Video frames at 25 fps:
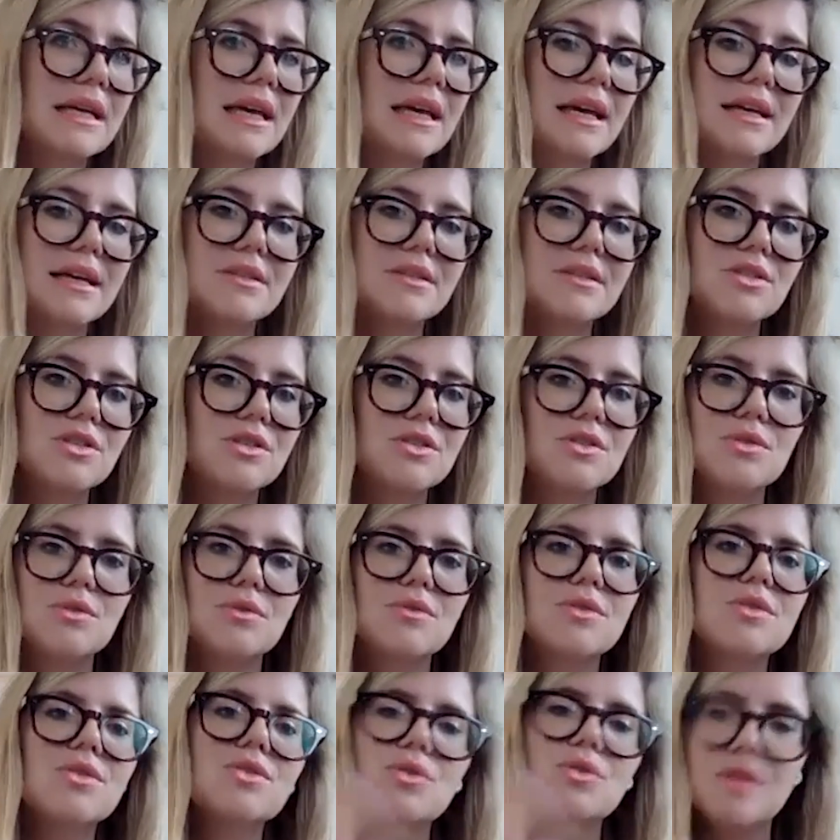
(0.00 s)
a kid, just sort
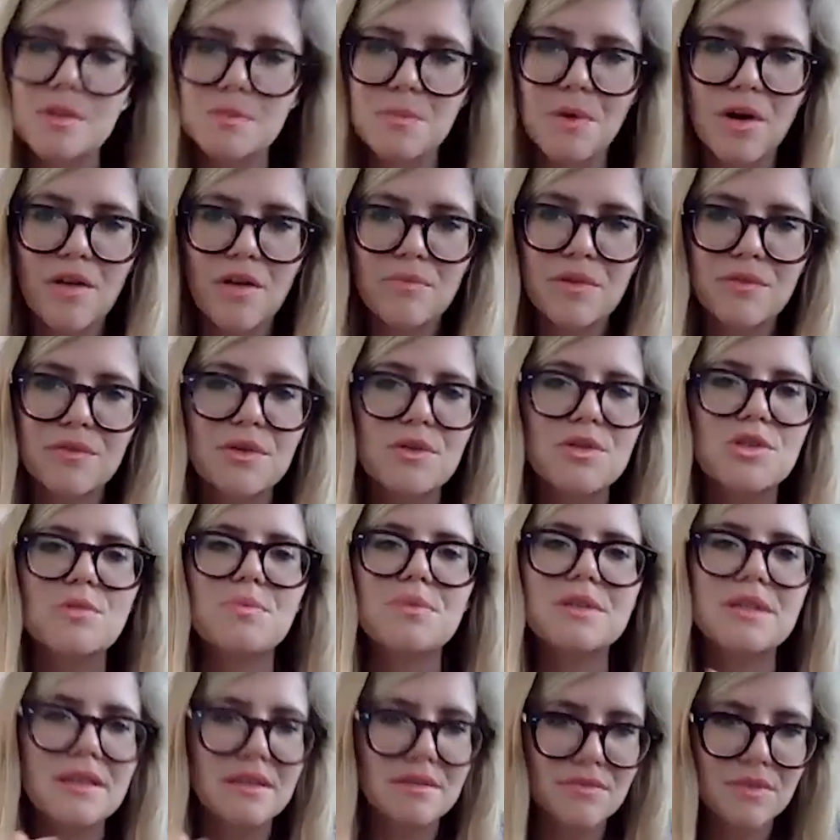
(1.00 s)
of saw it as part of my
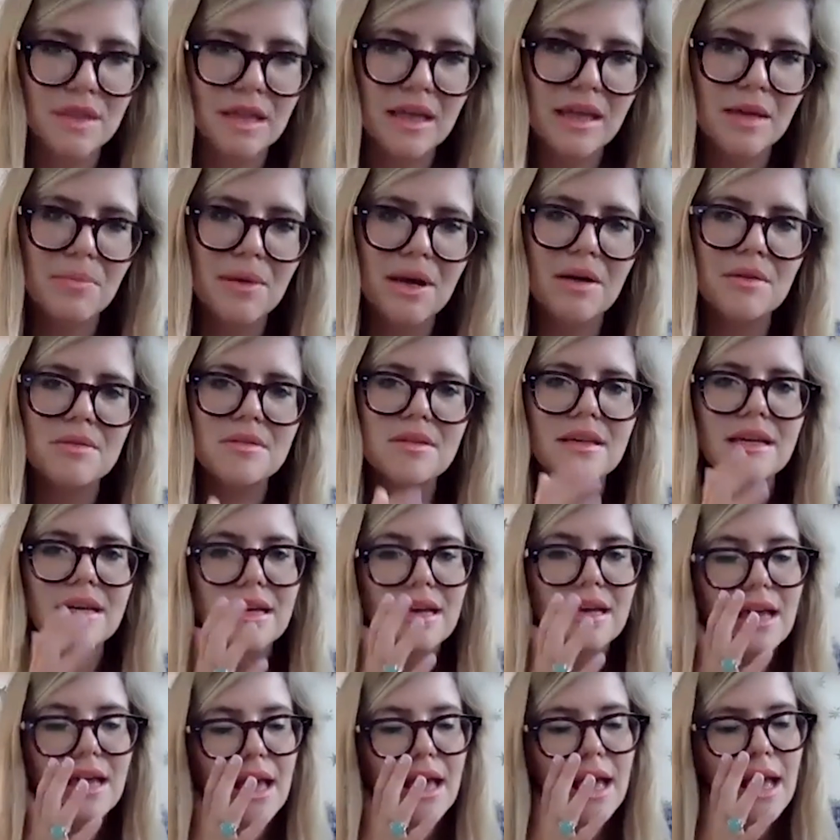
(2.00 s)
future, but didn't think about
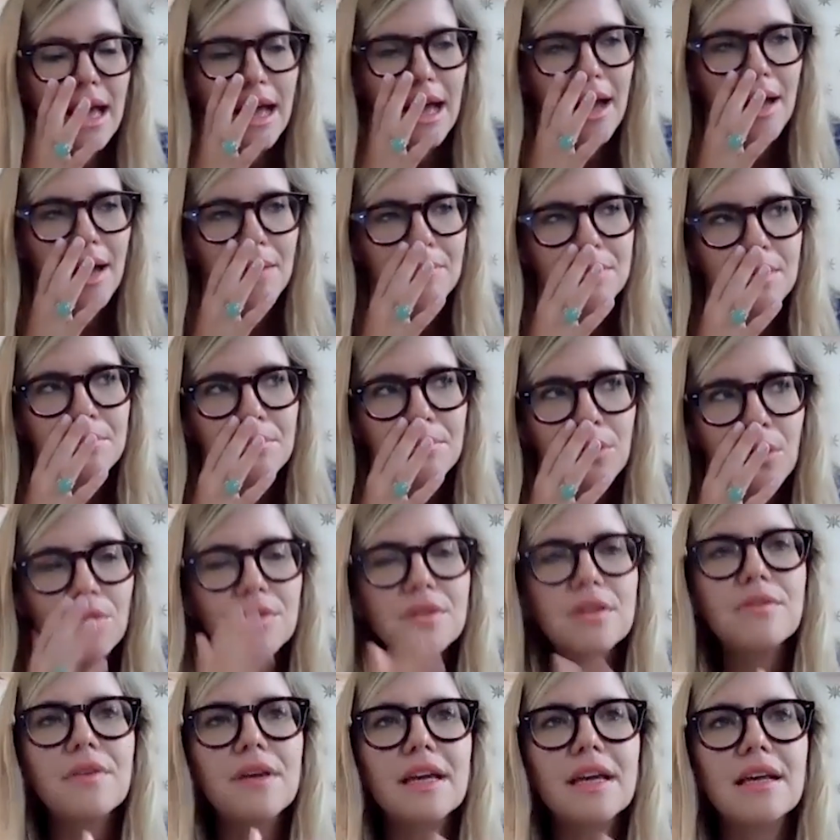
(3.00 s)
it. So
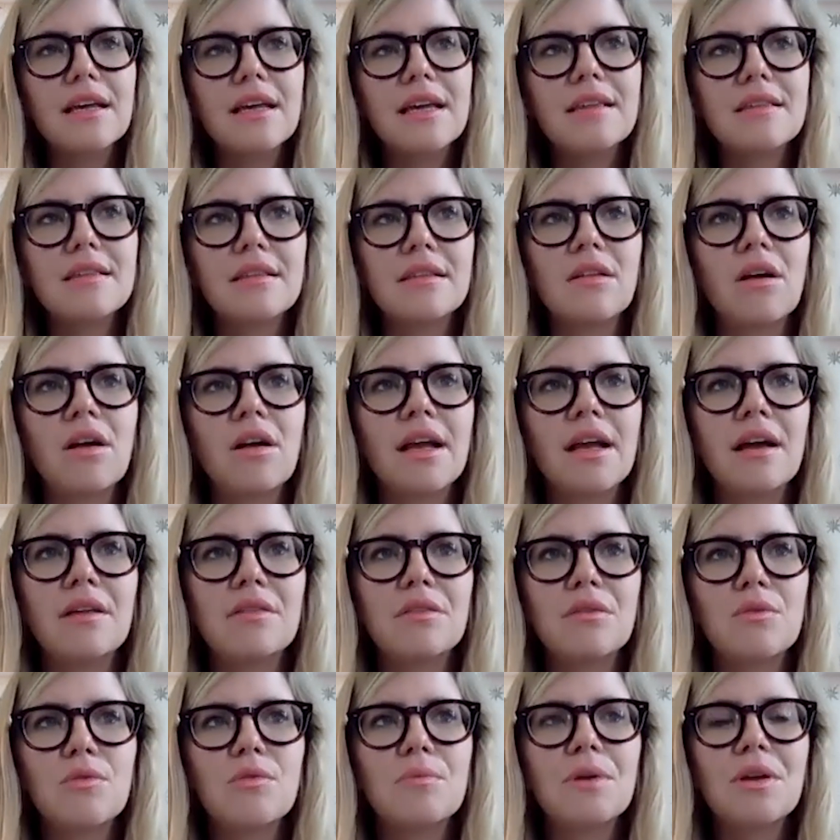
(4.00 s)
lots of it isn't like I
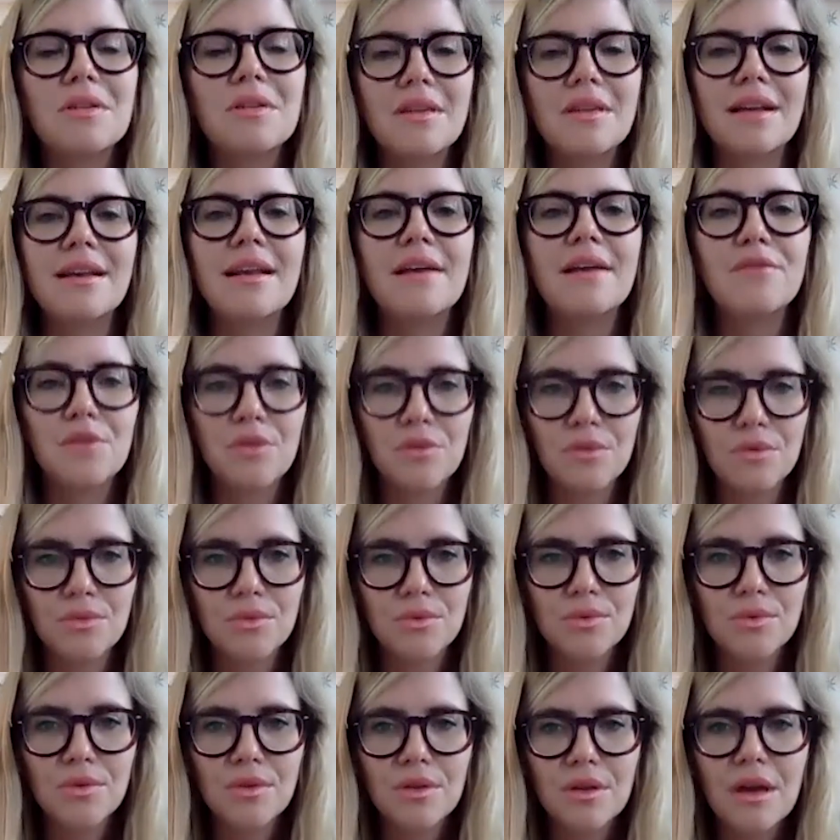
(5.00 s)
thought because I never
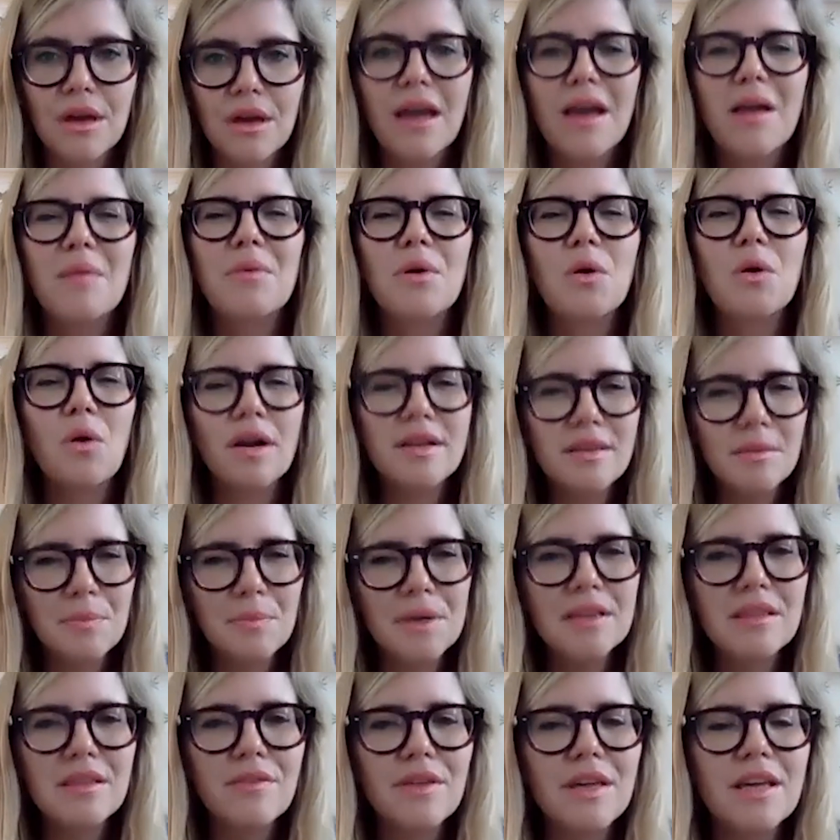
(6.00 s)
thought. Quite a
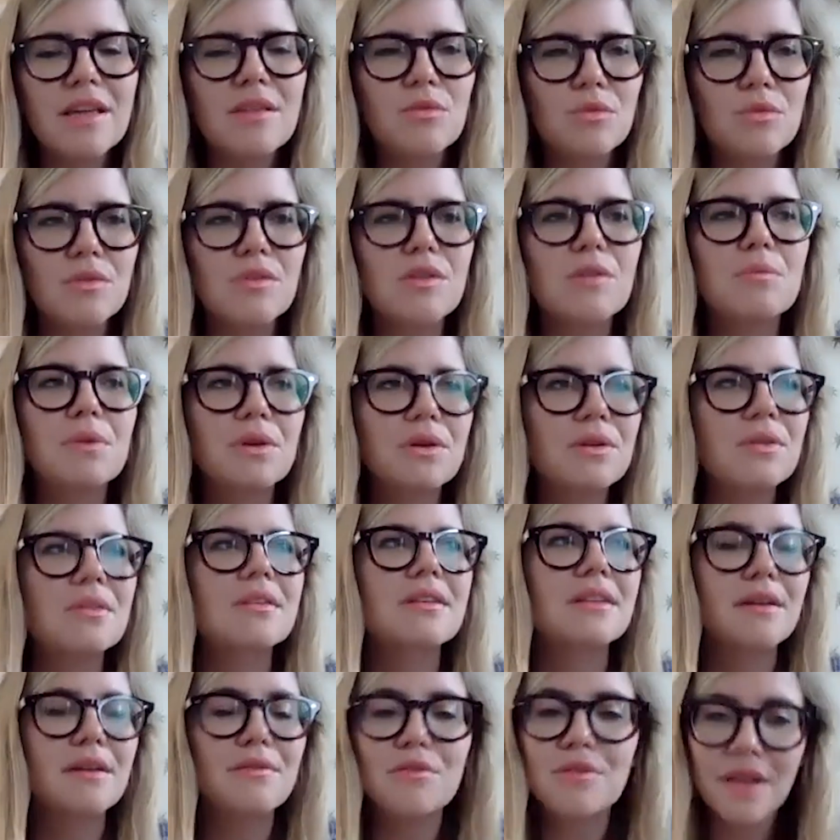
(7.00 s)
bit of it is also
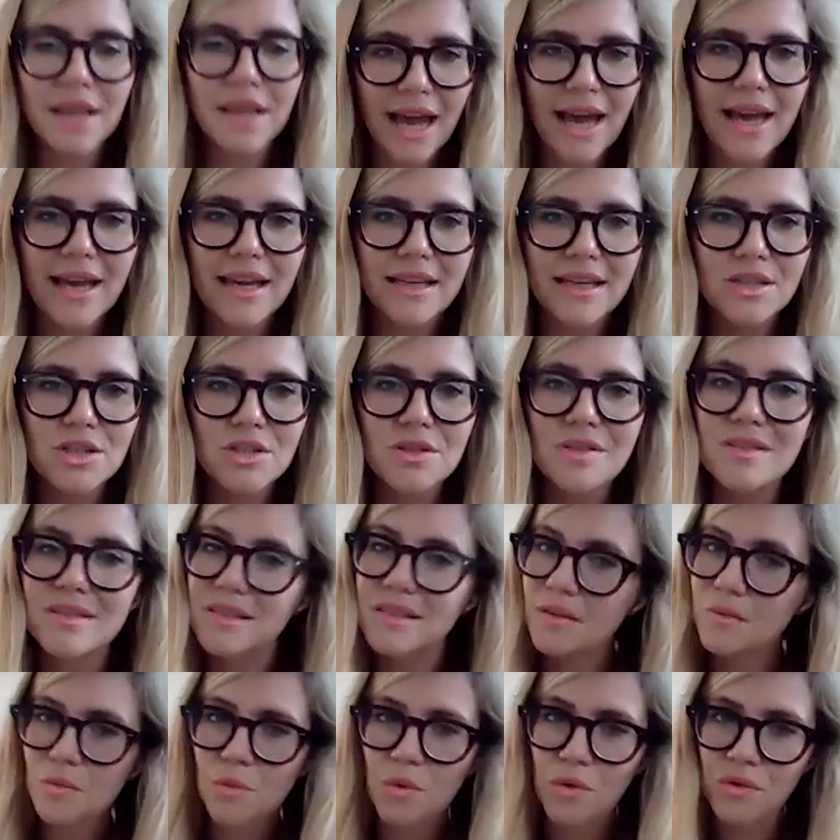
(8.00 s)
because I never engaged because I
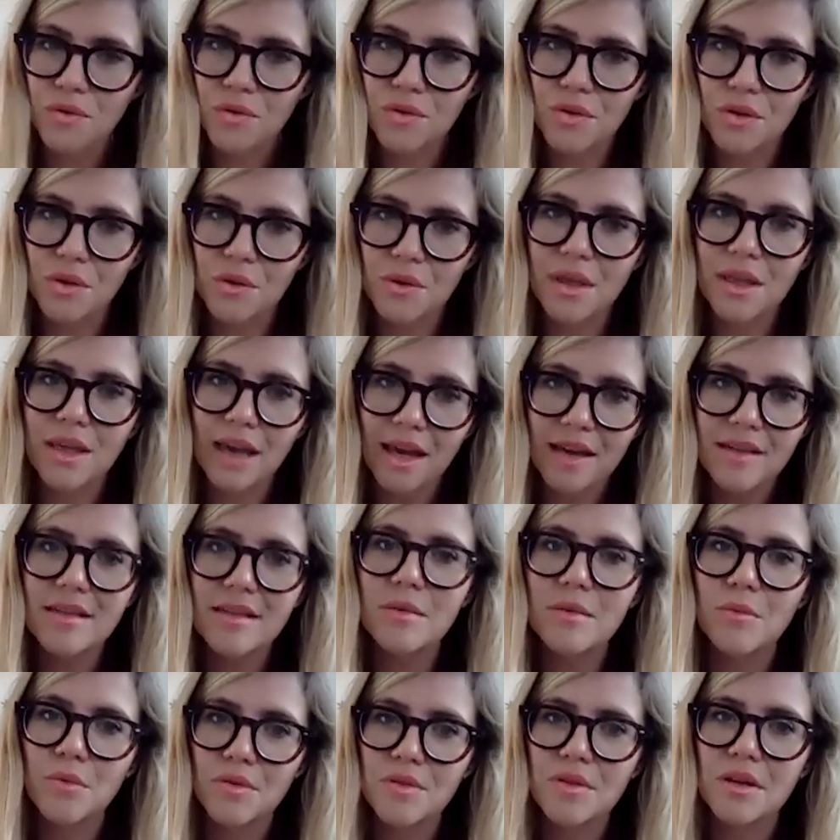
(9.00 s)
didn't want to in
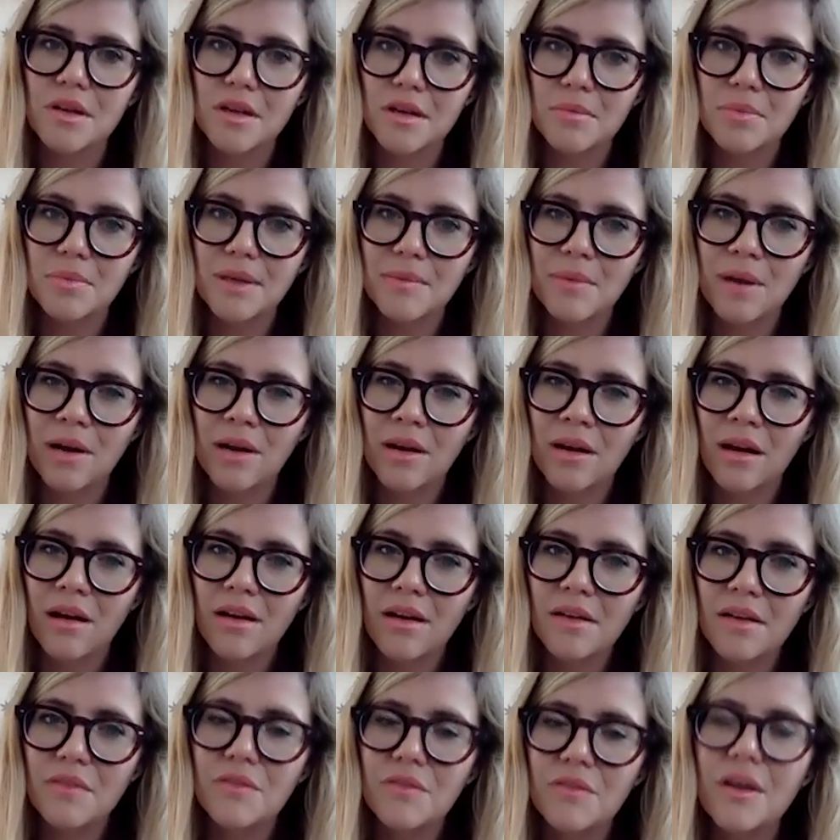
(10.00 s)
case it wasn't going to be my
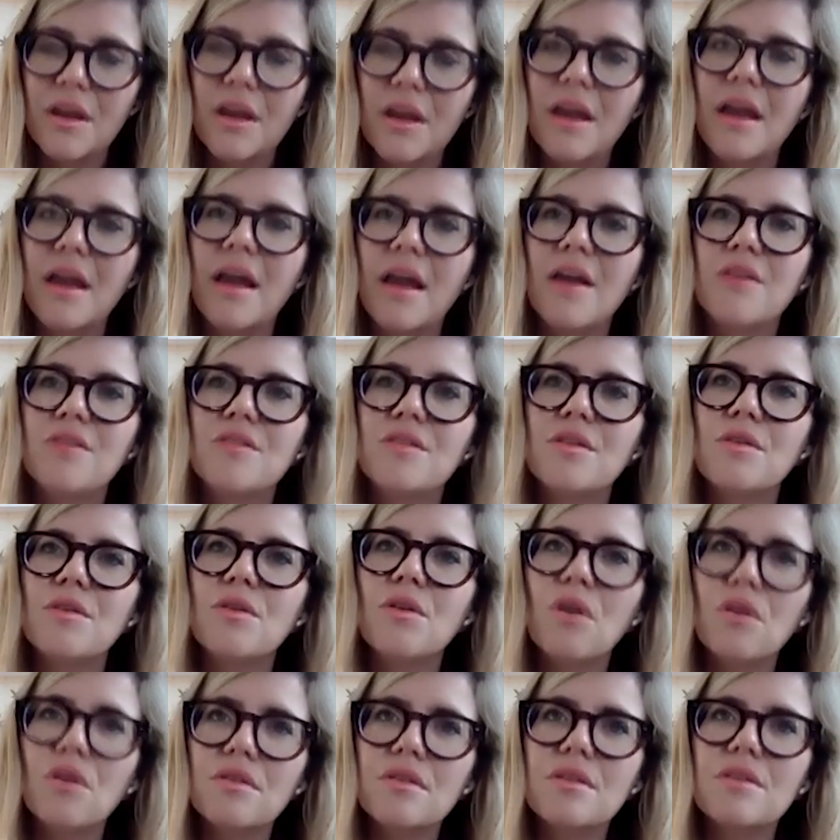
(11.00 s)
life. Mm-hmm. So
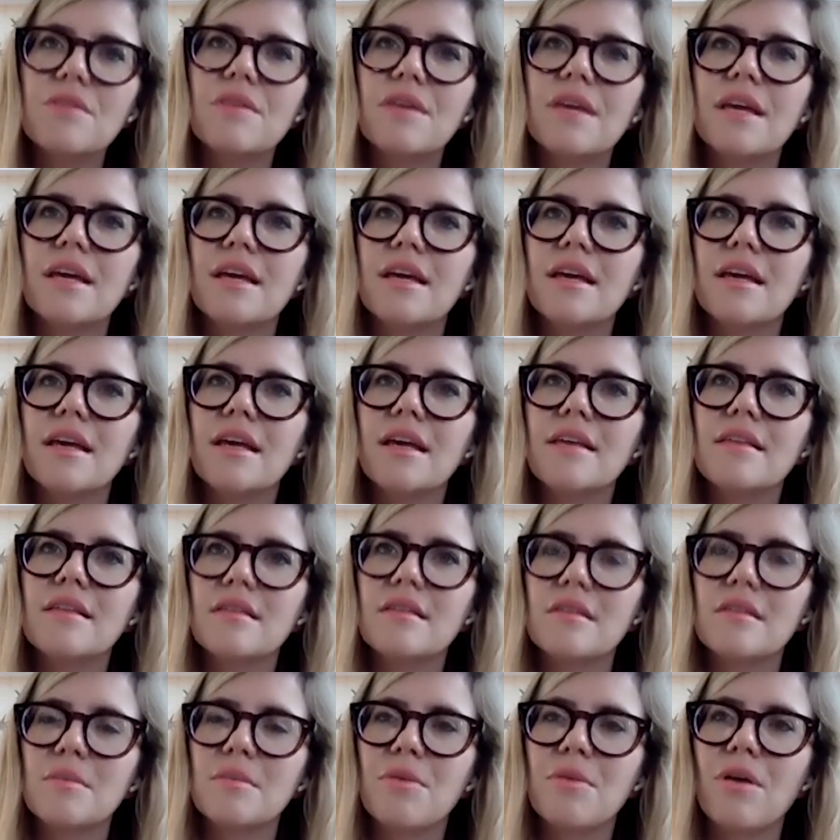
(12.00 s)
lots of it is
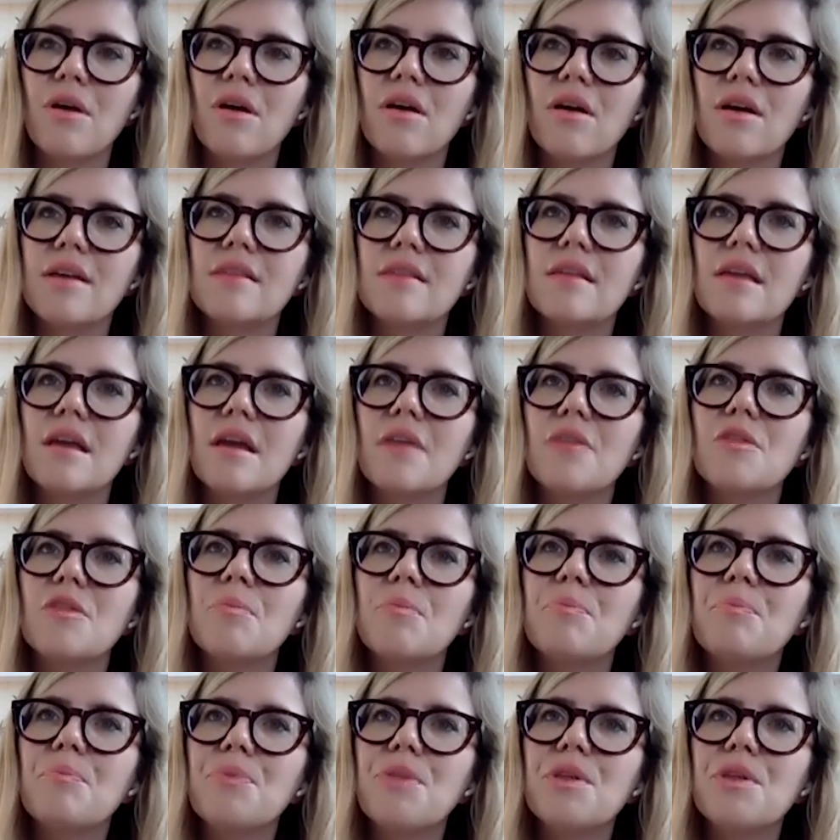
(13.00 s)
a surprise. The